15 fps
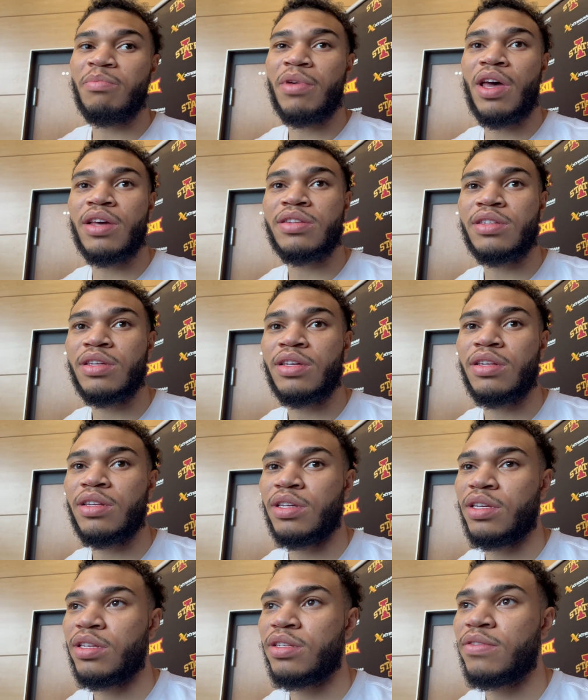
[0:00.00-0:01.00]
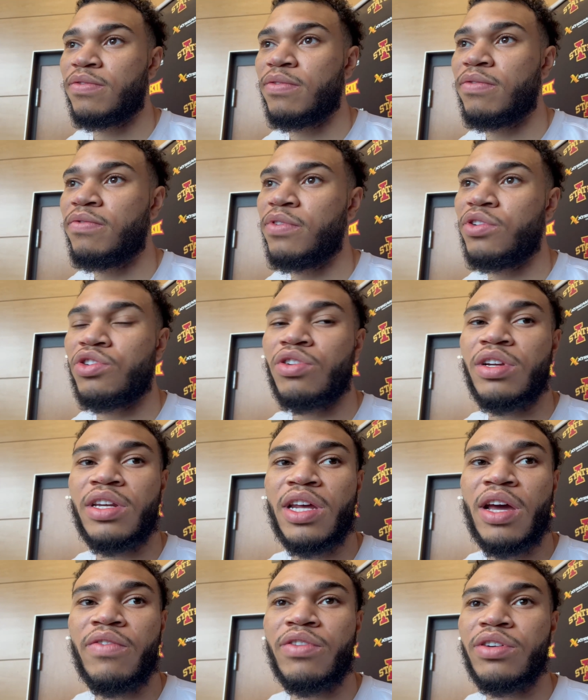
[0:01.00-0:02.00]
best in his future
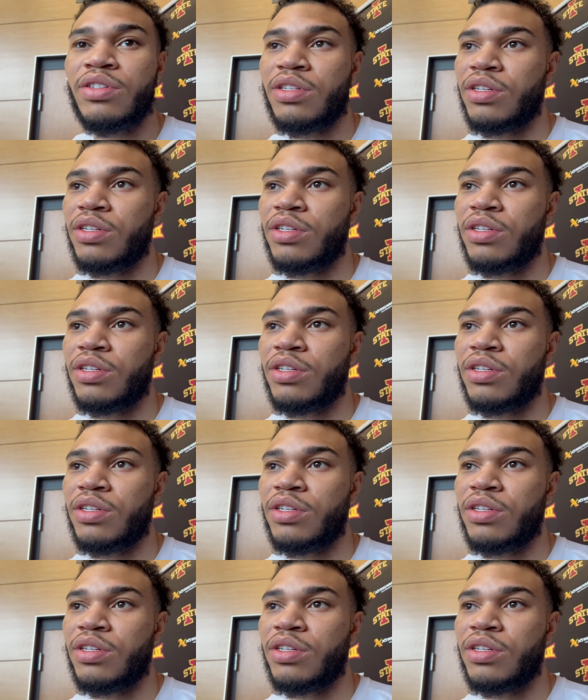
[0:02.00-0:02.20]
endeavors.